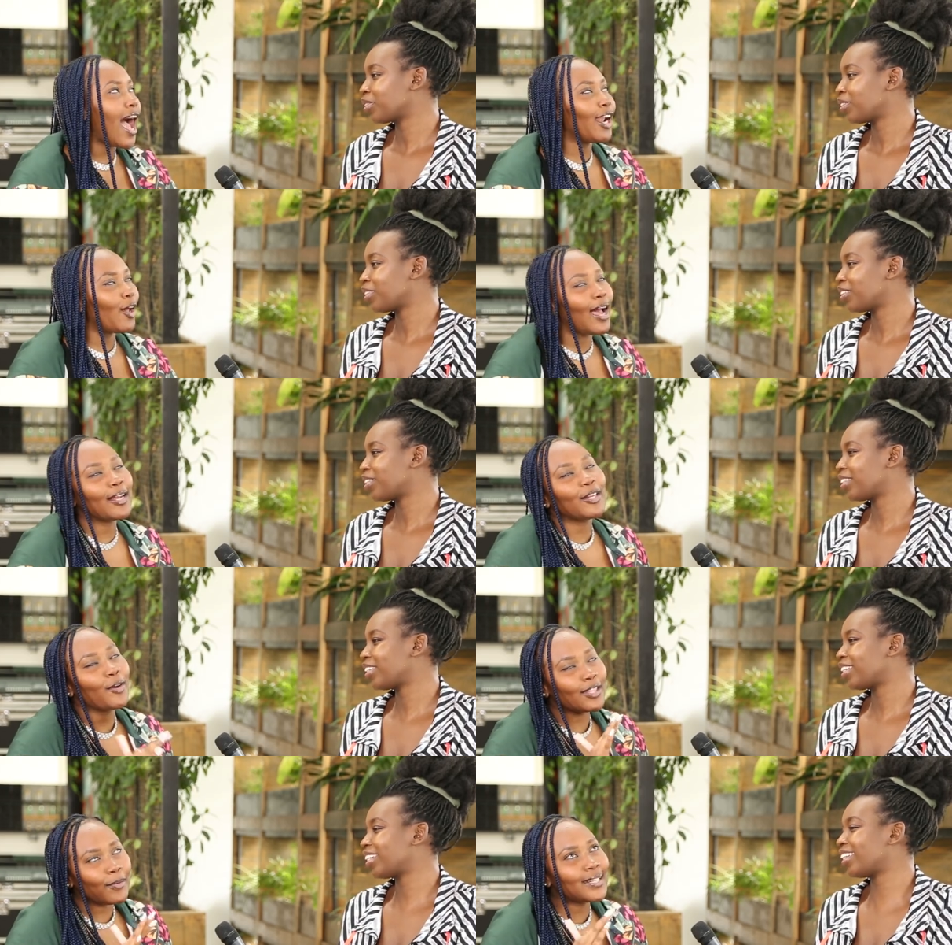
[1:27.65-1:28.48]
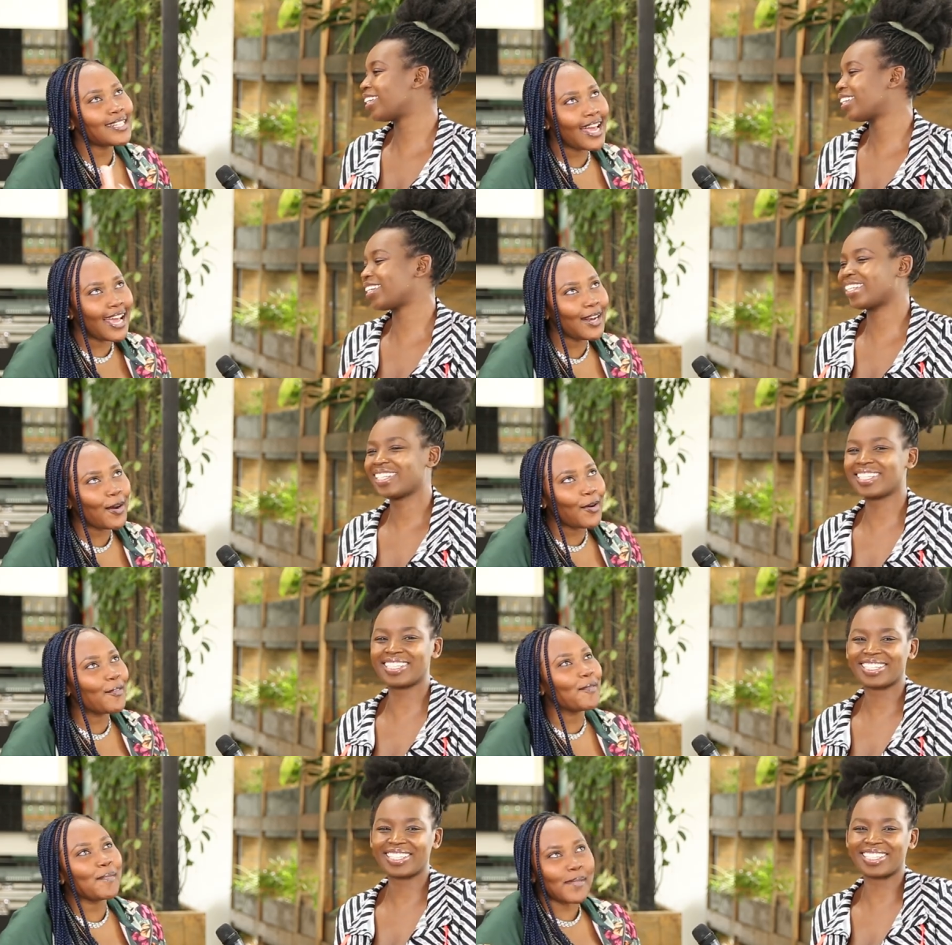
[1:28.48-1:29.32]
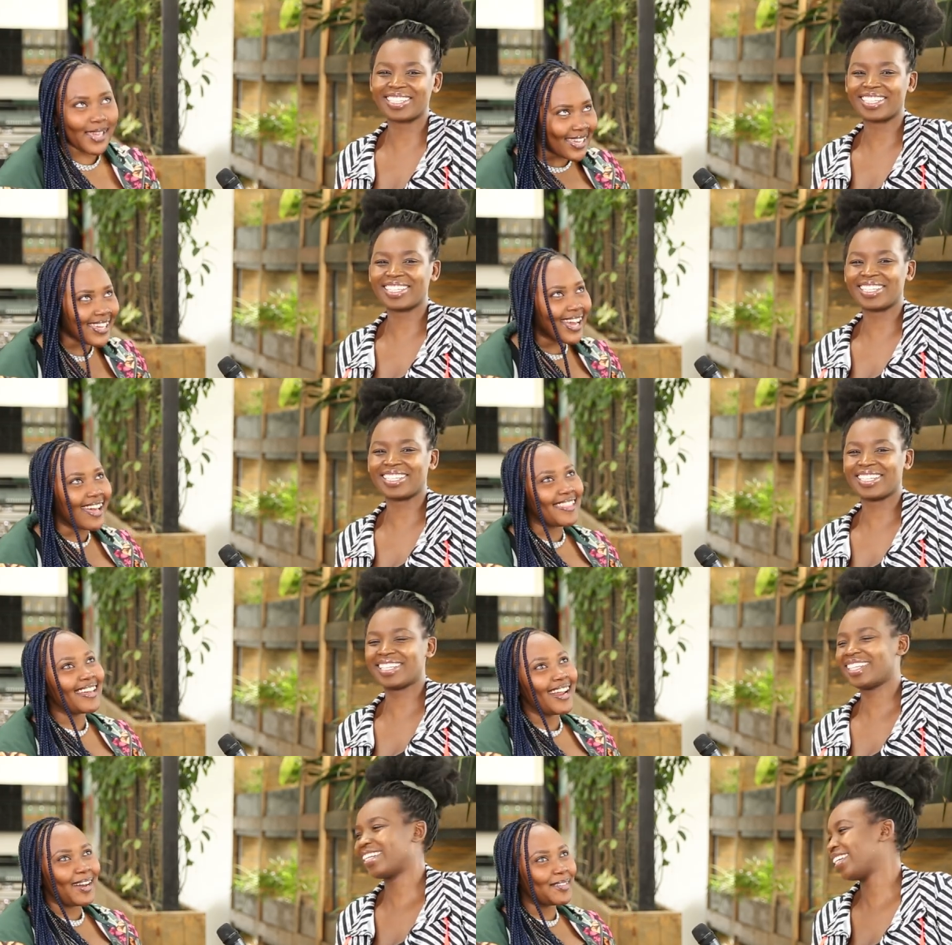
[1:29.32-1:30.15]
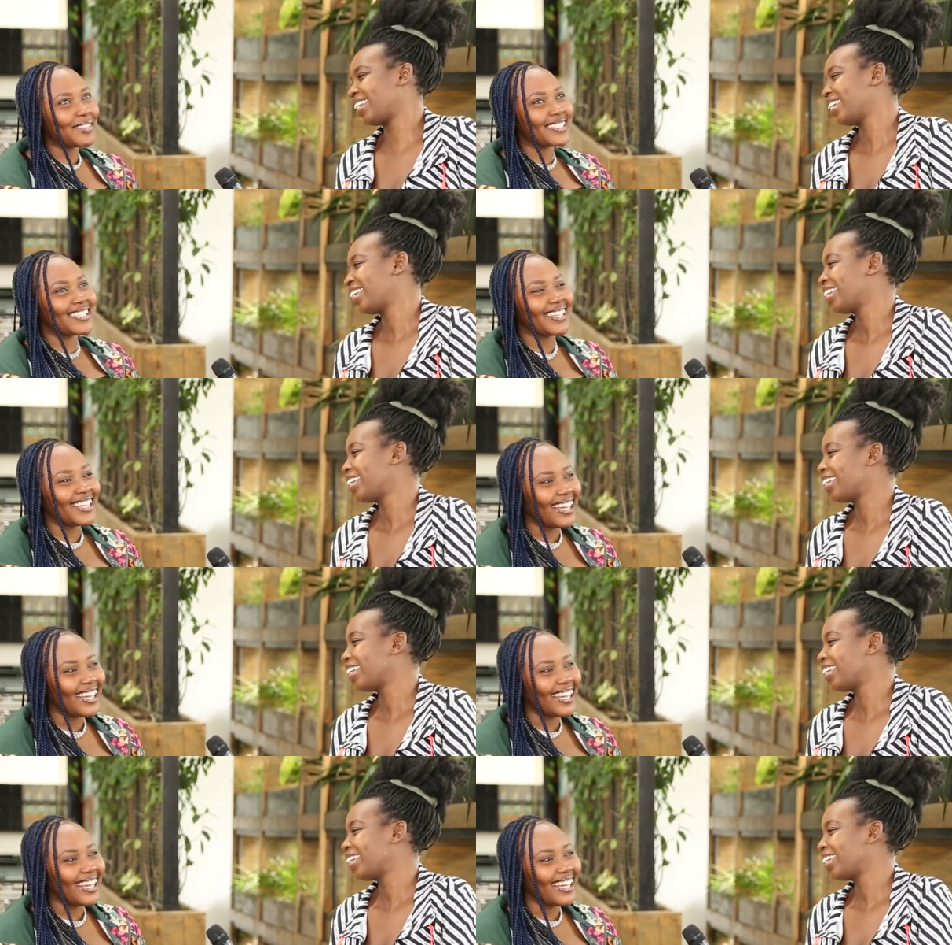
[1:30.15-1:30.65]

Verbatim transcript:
Speaker 1: I, I know they were tired of me at that house.